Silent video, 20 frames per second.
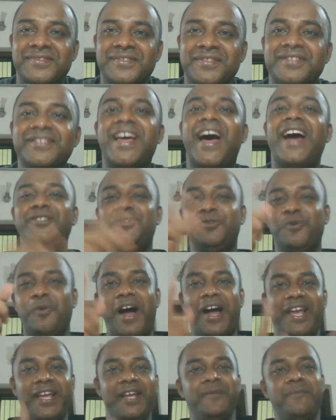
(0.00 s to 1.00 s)
That's
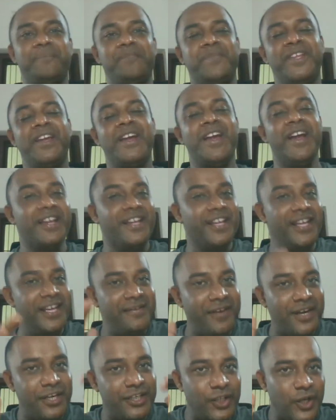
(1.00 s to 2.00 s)
why,
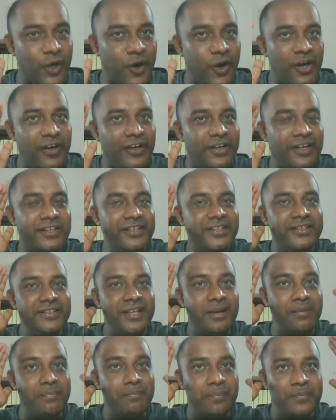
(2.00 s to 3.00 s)
even though
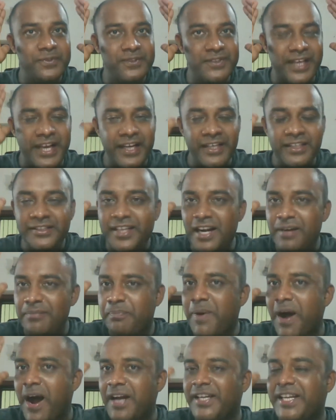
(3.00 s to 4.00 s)
the central
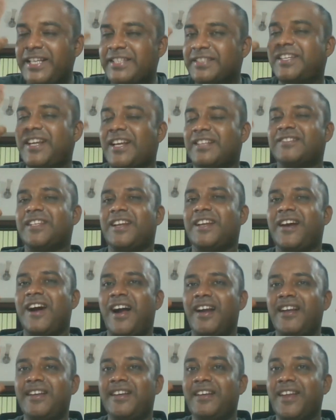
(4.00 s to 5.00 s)
party structure
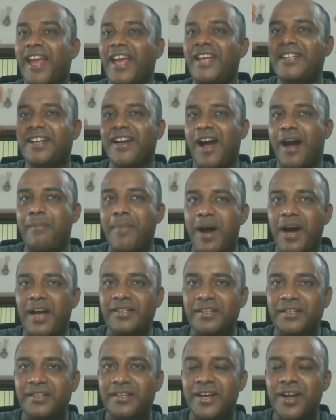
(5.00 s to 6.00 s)
had great
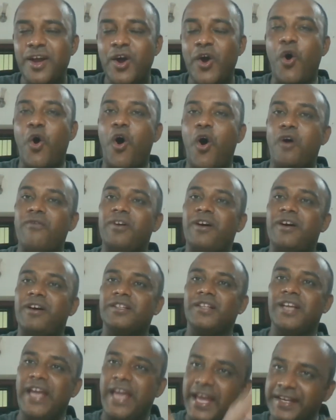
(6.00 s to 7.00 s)
command over
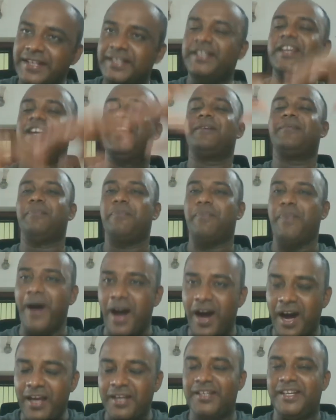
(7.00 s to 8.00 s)
the entire
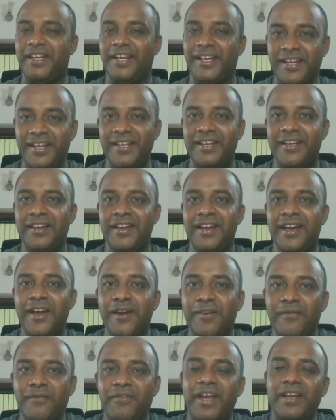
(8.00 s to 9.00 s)
party,
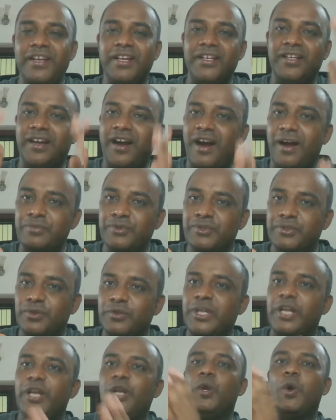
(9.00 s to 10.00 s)
when it comes to
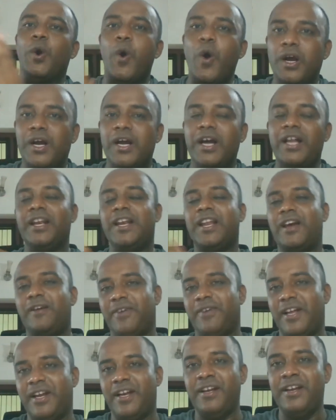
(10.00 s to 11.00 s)
the local
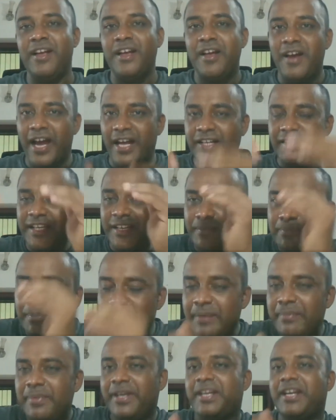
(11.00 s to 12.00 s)
level, at the
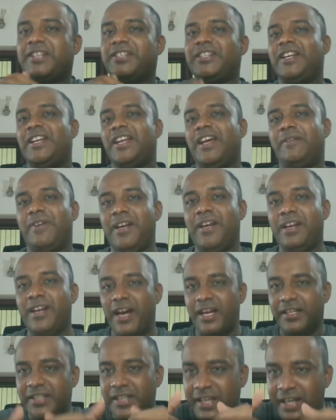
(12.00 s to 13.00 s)
implementation level,
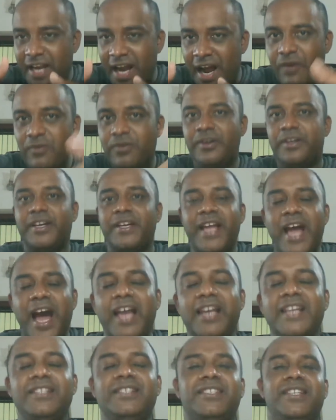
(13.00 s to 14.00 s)
at the ground
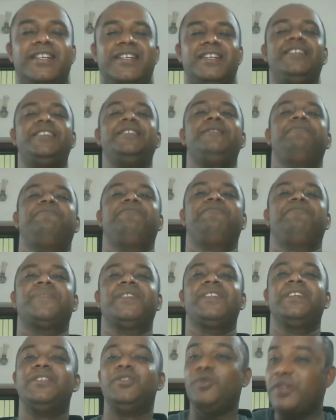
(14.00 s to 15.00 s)
reality,
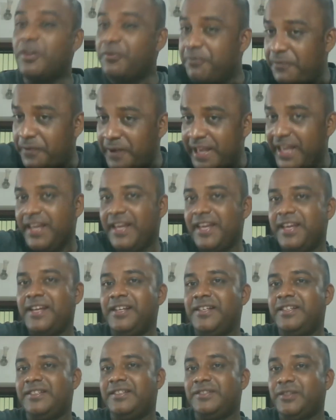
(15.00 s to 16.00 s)
to the
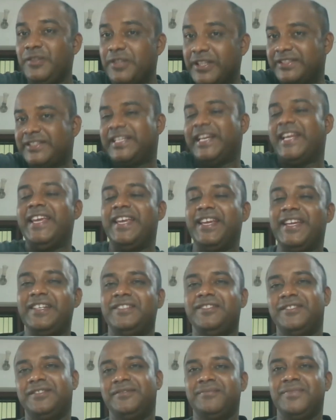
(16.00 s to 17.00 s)
field, to the
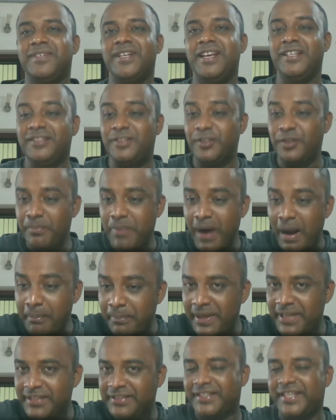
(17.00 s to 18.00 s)
streets, to the
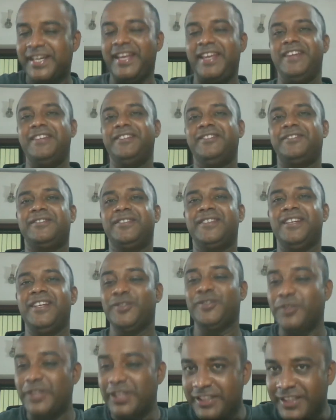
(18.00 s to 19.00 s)
bumpy streets,
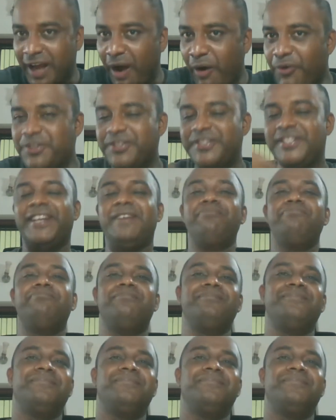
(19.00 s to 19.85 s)
to the township,